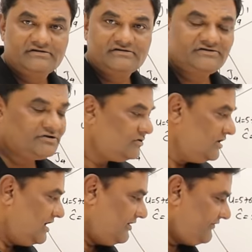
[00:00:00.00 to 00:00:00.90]
So
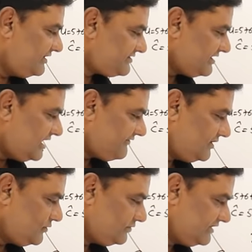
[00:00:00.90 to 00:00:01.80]
first hour will
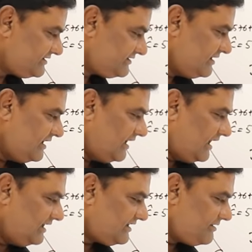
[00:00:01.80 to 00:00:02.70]
do this
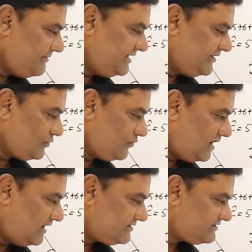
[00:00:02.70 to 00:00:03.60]
and remaining 2
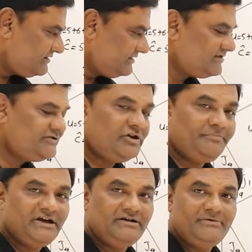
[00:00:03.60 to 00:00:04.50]
hours, this job
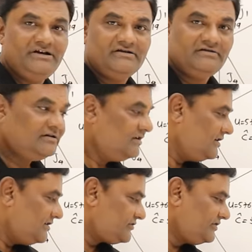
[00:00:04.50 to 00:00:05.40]
can be done.
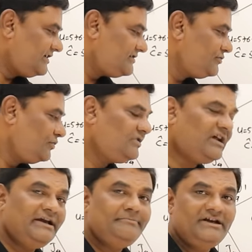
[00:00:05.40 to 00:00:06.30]
So there is no
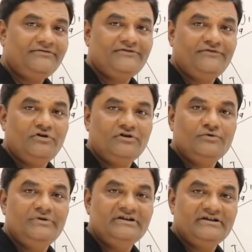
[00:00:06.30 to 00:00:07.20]
time left for
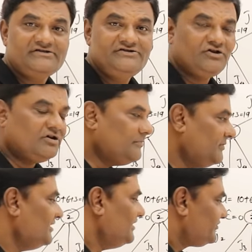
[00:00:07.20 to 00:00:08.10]
doing this job.
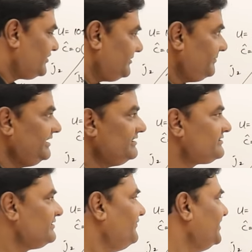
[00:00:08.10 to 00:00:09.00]
So it
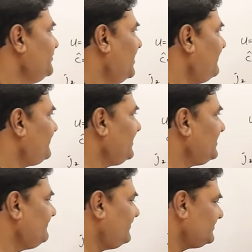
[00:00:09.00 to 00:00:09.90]
means when you have
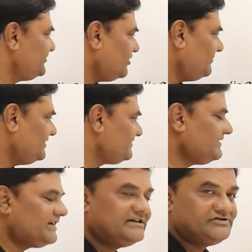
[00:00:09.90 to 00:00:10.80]
taken first job and
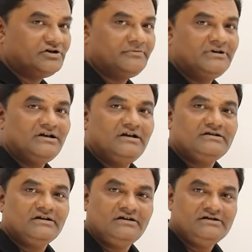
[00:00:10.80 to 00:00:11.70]
second job,
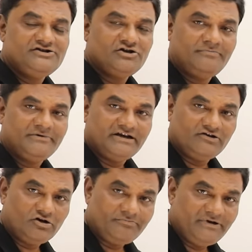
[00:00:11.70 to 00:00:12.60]
third job
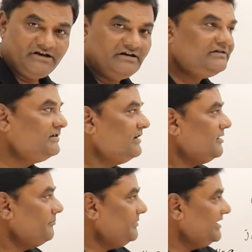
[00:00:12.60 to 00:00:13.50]
cannot be done
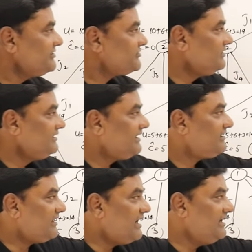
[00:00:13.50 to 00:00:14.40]
based on
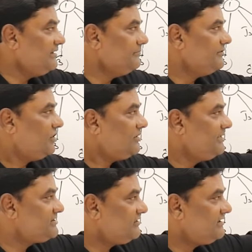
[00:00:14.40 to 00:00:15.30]
their time, not
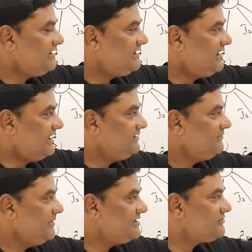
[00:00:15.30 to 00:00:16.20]
based on the
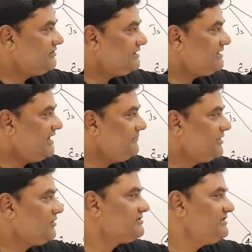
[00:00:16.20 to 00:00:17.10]
deadline, based on the time,
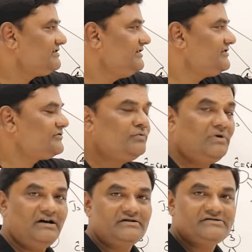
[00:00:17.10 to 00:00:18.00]
because this needs
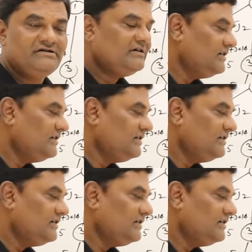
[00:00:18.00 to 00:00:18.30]
2 hours.